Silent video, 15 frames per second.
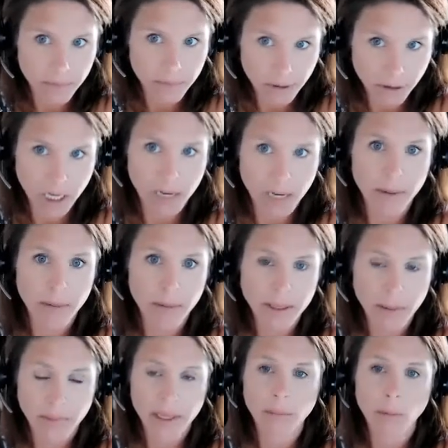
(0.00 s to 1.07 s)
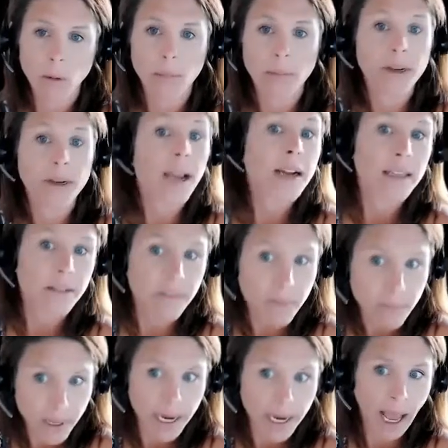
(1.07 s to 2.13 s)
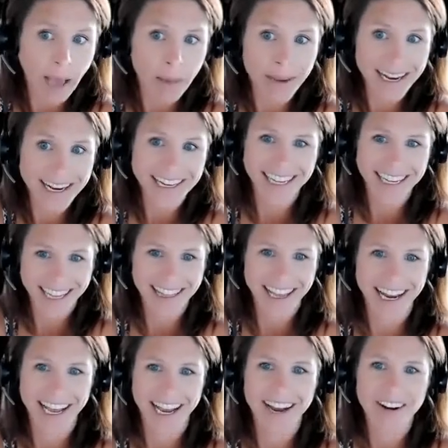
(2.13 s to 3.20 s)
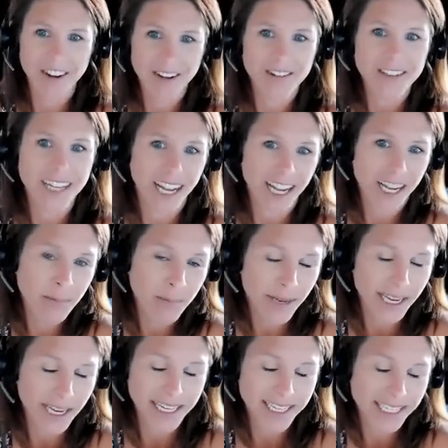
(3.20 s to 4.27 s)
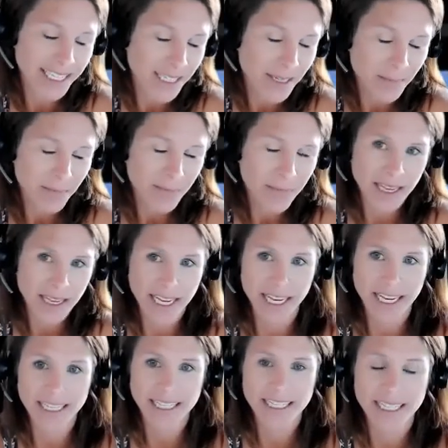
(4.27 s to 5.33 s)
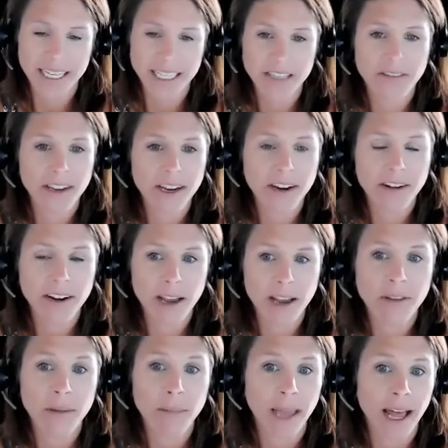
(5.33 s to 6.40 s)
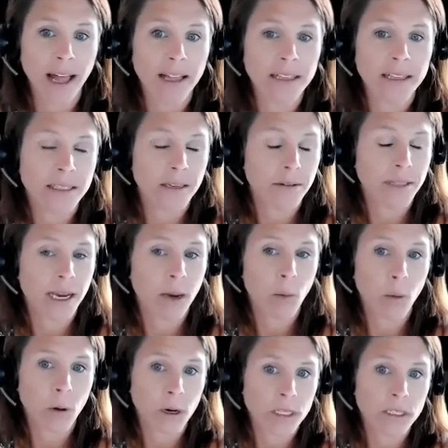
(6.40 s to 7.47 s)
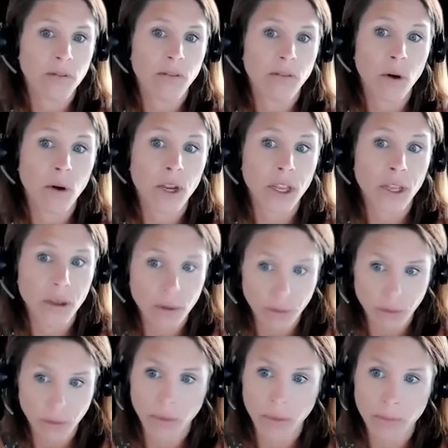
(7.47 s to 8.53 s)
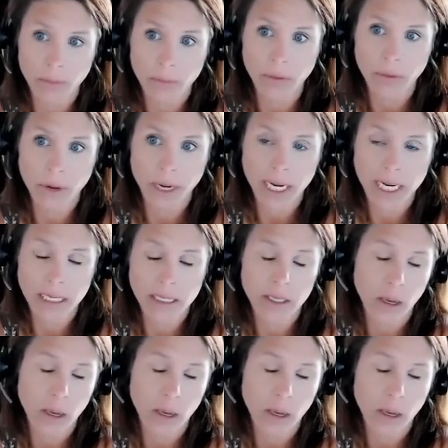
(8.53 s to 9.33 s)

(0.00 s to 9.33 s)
There could have been something more productive being happened in that hour of time, but It's figuring out the balance though that works for you, right?